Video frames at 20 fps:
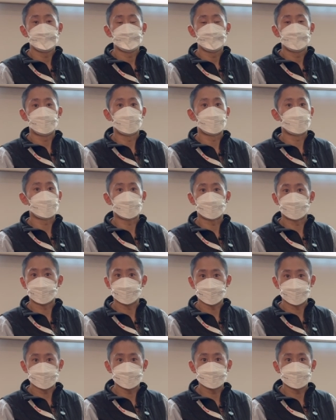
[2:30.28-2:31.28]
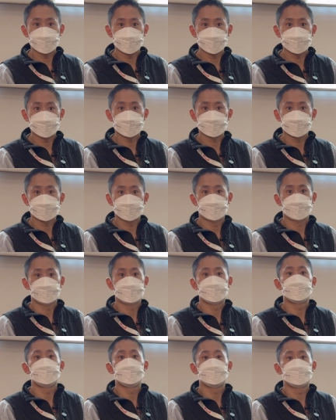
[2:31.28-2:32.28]
poor oral intake,
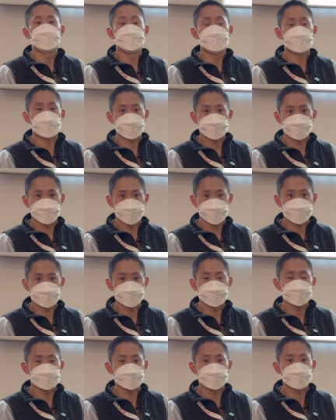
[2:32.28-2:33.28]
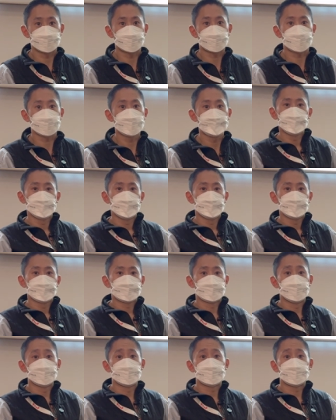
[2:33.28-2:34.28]
dehydration, and so forth.
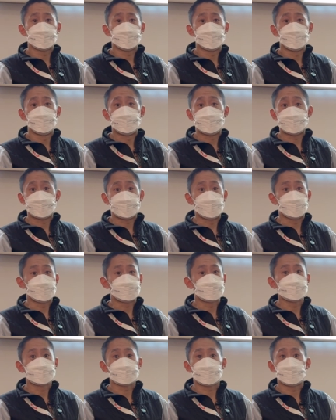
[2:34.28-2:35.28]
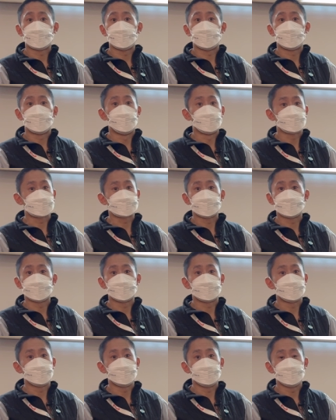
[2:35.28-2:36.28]
So the medications are mostly going
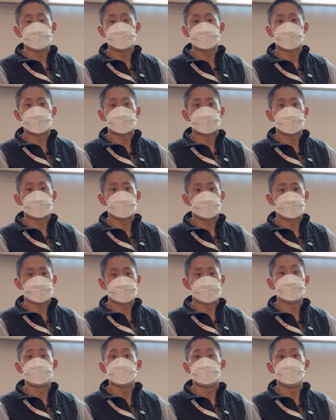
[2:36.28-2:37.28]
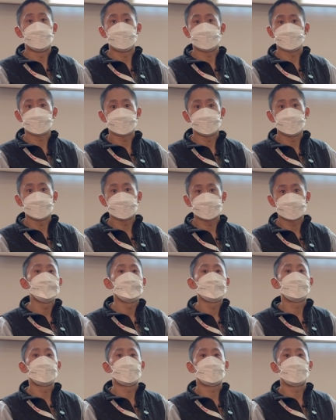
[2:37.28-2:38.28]
to be for symptom management.
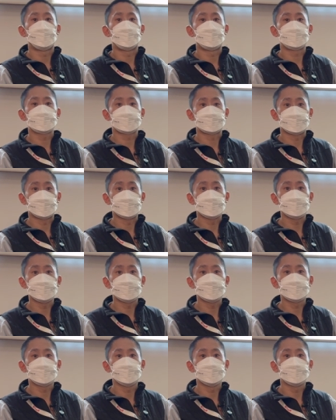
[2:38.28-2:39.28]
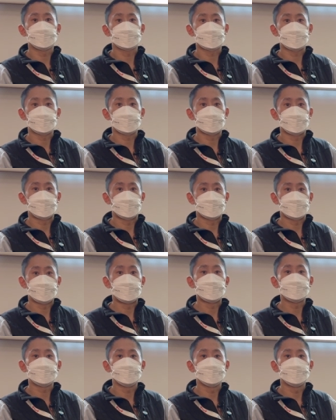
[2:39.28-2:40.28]
There are studies looking at
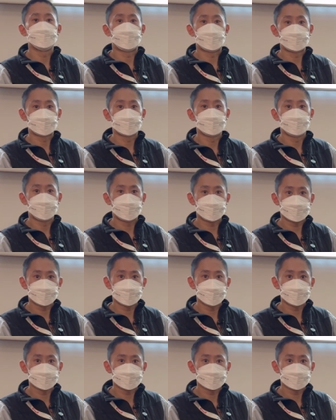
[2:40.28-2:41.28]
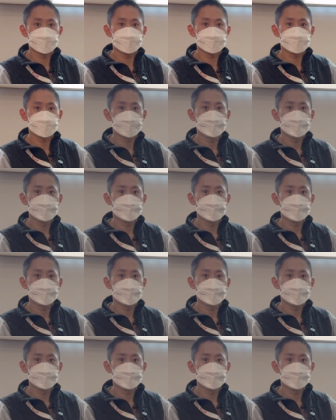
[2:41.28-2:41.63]
antiviral medications,